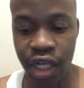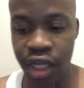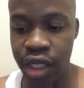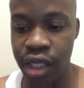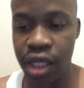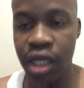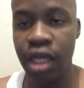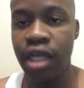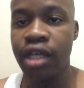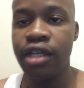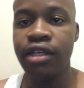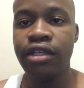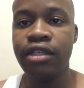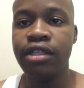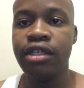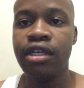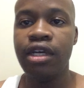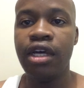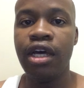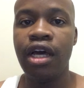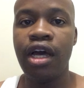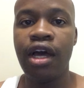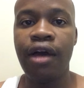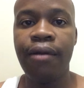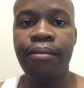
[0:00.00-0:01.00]
Like
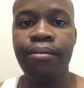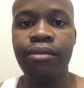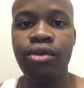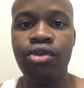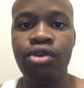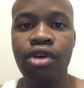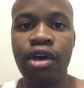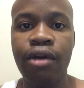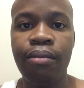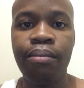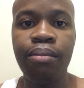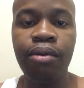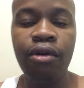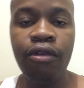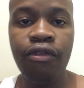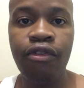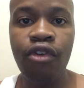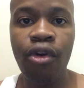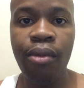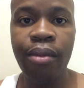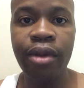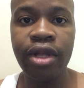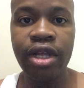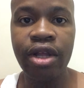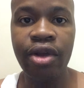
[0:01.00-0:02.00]
you can
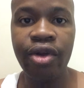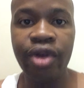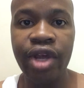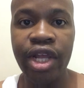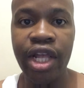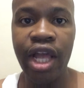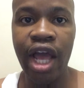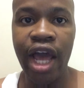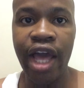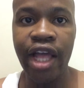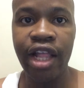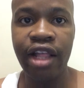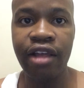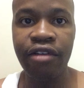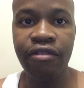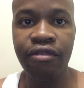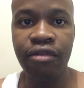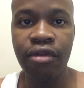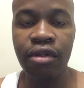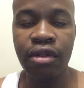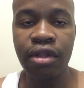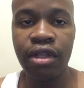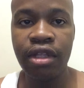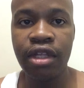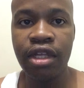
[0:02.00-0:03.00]
perform at a really high
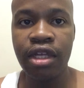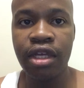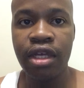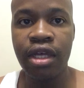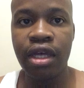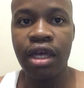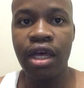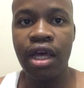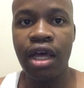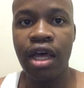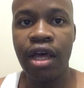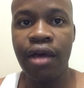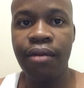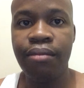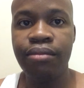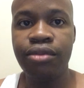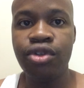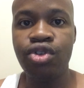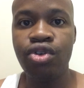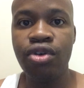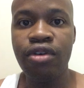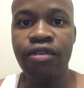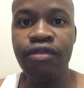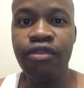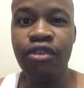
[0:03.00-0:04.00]
level.
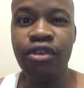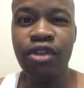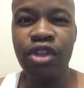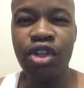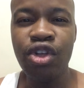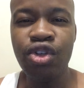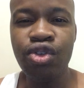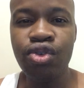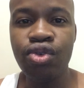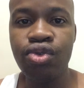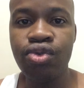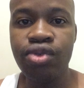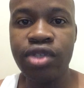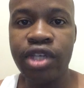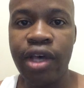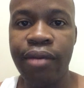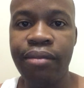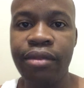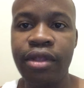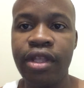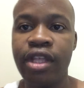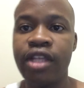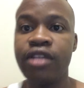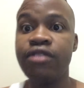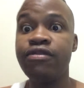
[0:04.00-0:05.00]
So if you need to do
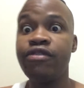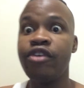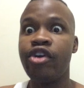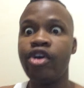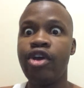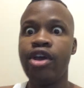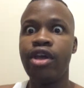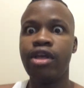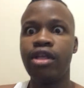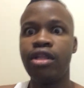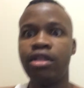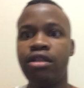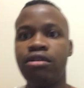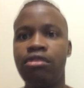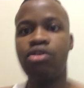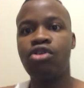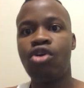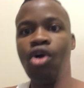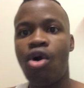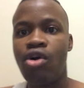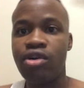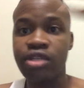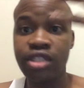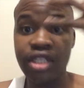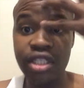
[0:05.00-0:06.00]
something that's very
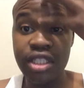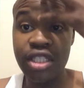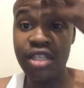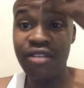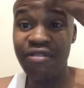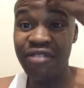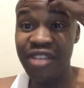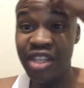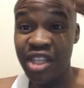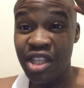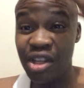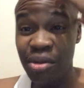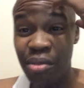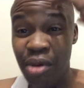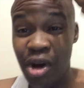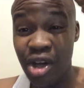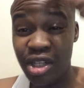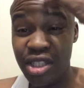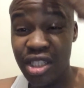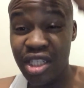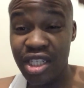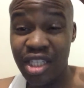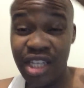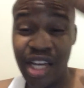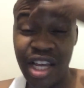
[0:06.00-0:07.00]
cognitively
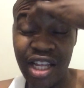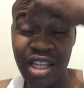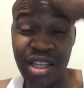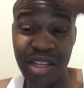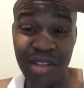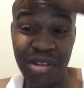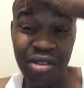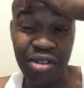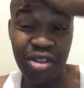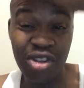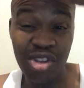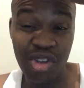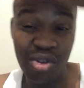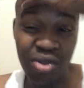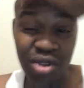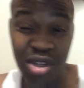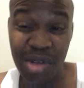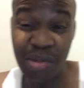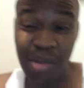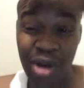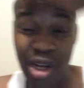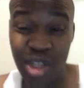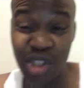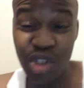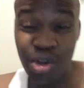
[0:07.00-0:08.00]
demanding and you
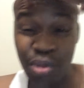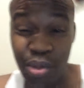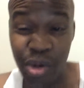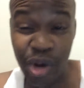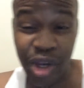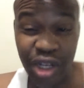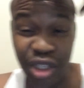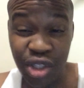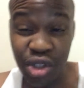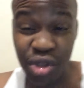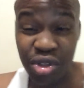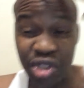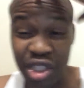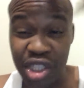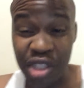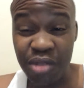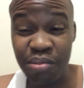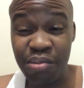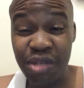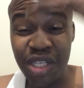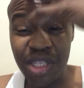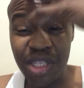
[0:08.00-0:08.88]
demand your brain to just